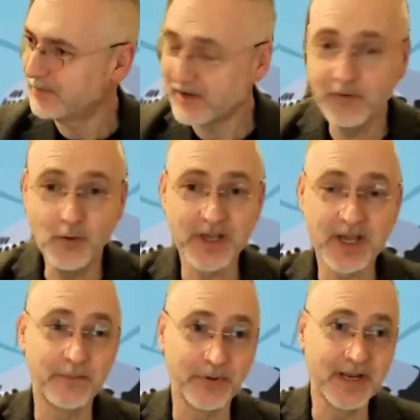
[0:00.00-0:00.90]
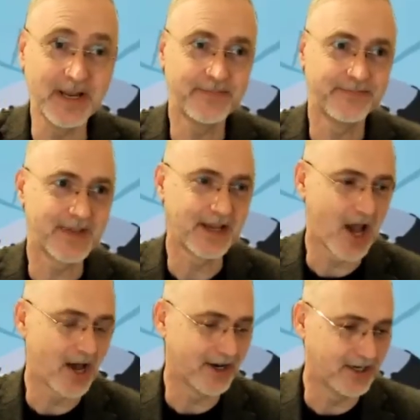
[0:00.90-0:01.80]
my former company,
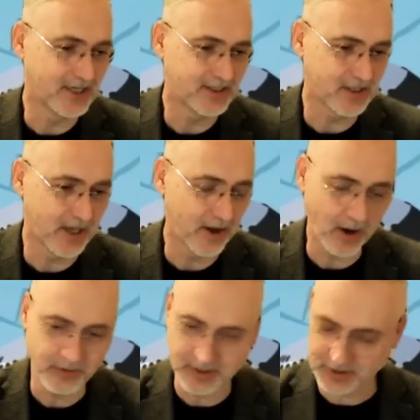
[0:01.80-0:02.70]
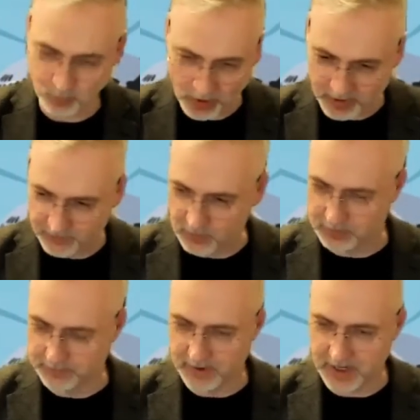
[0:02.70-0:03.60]
Gartner, does a
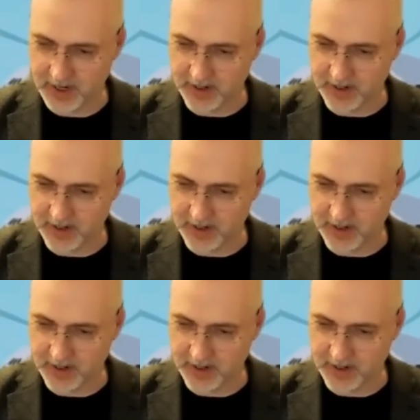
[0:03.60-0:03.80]
wonderful